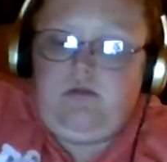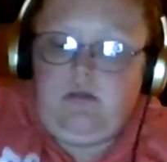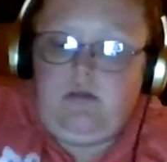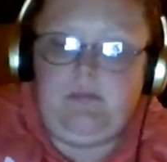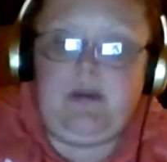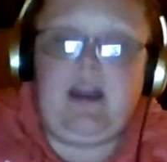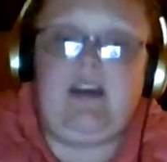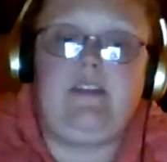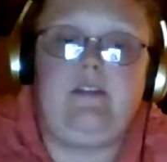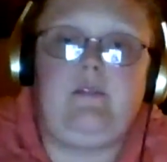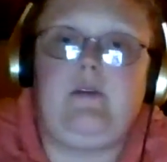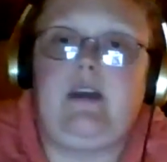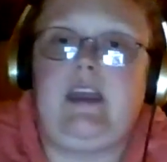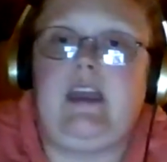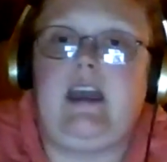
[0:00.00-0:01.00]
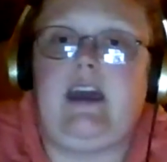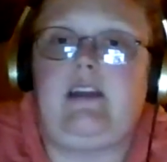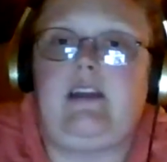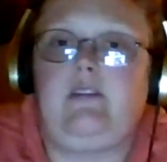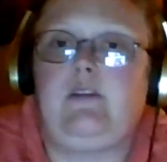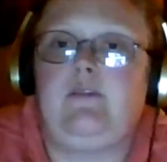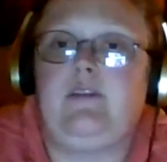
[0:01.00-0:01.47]
By the way, I don't
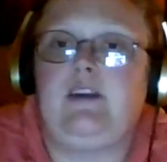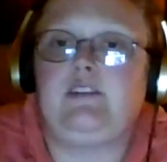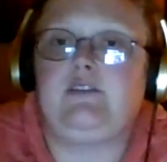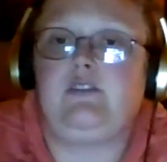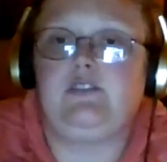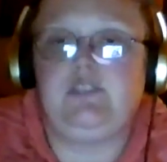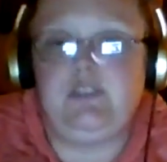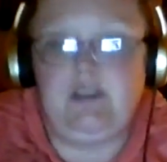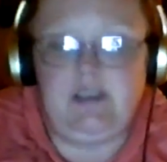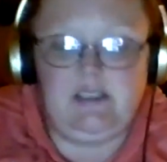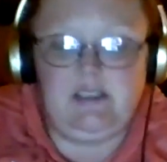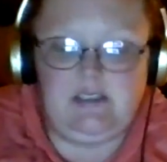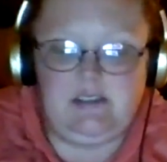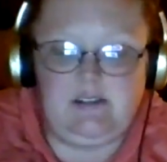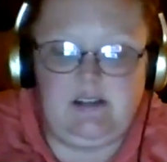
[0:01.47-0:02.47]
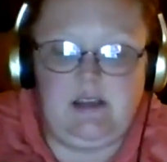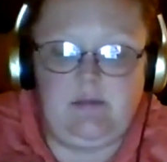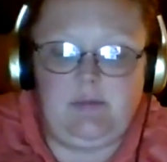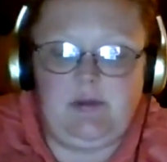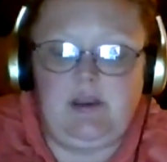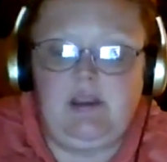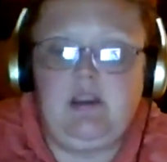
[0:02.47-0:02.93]
know if I told you guys this or not,
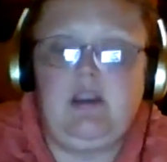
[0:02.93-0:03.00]
but